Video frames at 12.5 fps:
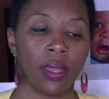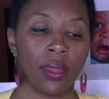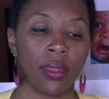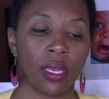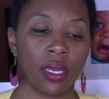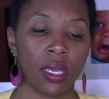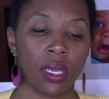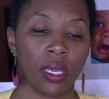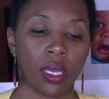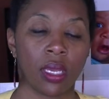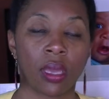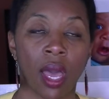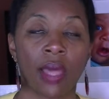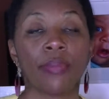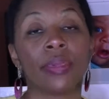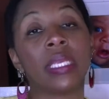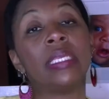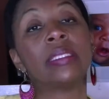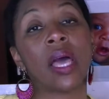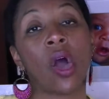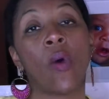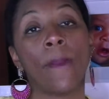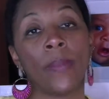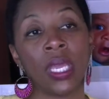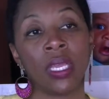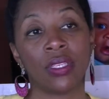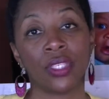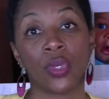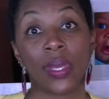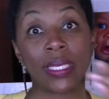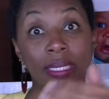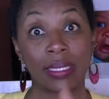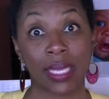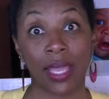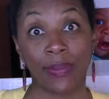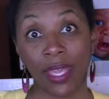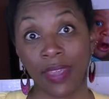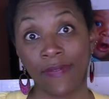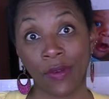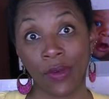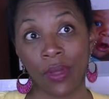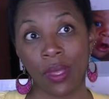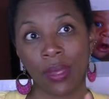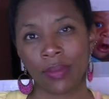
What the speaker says: then God, please help me to escape evil.